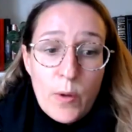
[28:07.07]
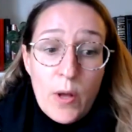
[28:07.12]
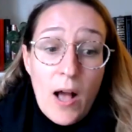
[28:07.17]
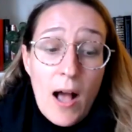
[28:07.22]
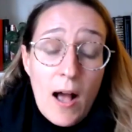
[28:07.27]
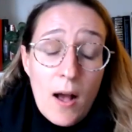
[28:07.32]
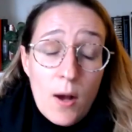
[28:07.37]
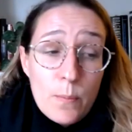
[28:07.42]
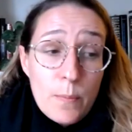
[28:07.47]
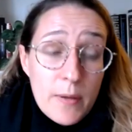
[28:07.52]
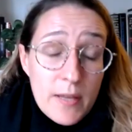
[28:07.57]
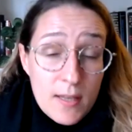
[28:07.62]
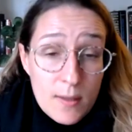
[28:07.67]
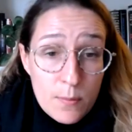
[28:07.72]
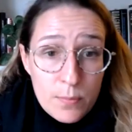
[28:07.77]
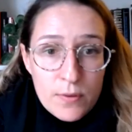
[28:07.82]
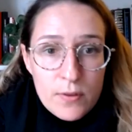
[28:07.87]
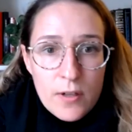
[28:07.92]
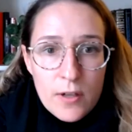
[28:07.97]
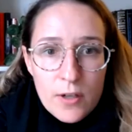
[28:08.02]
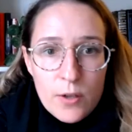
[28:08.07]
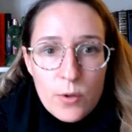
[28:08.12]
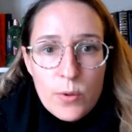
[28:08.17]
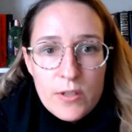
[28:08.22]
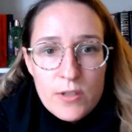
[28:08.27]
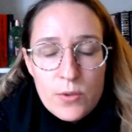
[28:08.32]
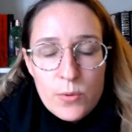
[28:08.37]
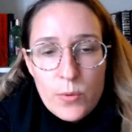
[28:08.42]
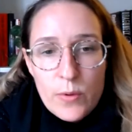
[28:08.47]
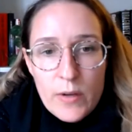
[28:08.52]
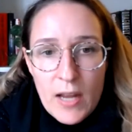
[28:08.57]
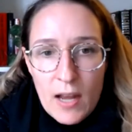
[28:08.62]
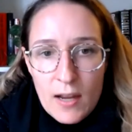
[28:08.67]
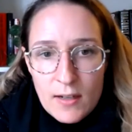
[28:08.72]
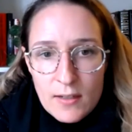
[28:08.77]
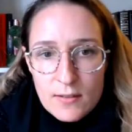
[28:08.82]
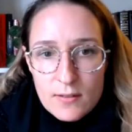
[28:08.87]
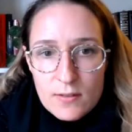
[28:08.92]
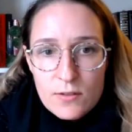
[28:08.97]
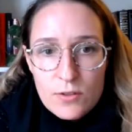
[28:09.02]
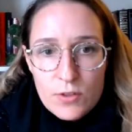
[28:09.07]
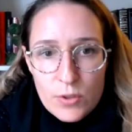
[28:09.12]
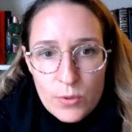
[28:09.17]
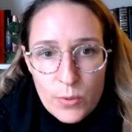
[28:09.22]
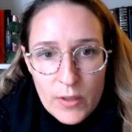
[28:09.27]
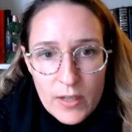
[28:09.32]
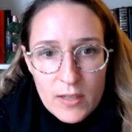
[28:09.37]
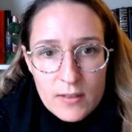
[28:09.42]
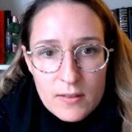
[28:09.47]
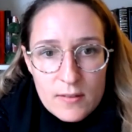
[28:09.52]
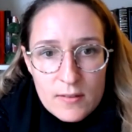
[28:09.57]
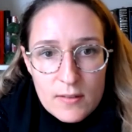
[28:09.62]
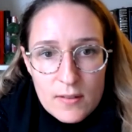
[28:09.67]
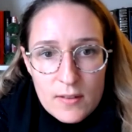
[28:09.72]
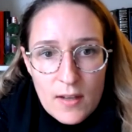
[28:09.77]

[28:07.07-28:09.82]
How people are going to react to it?